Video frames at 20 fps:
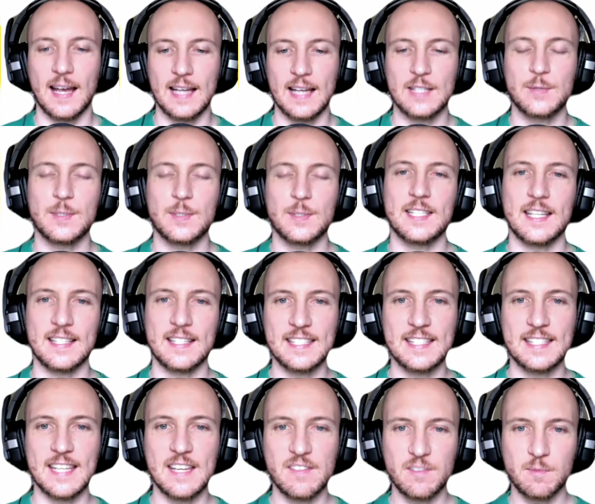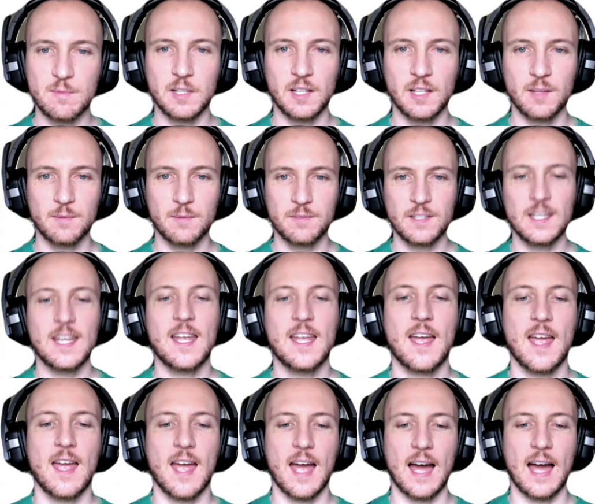As we said, Stephen Mullumphey
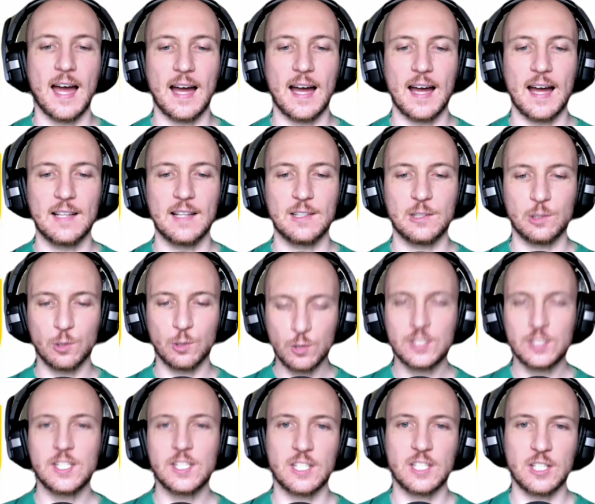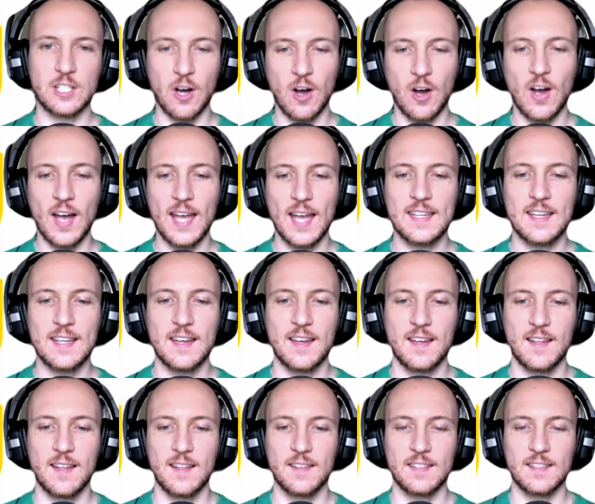looks to guide
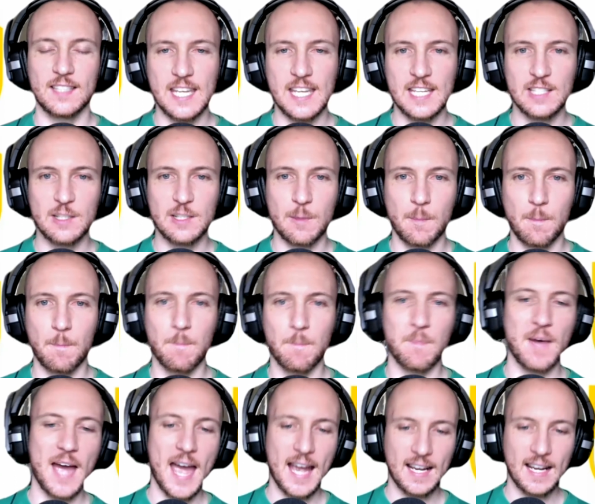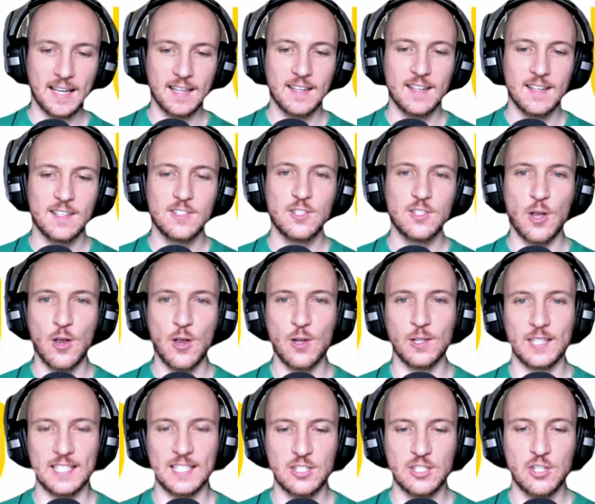the Kingdom back to
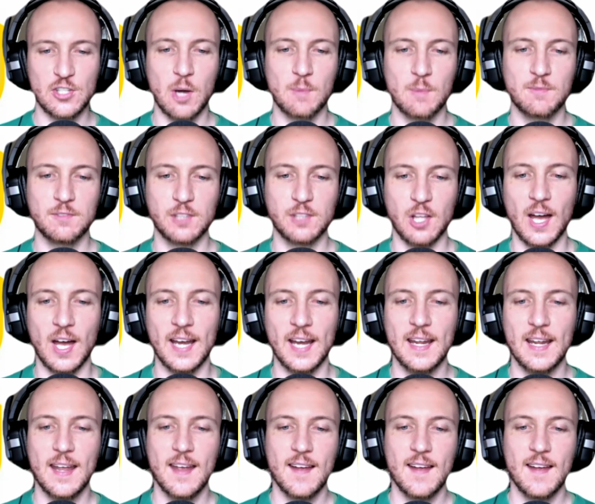hurling's top flight.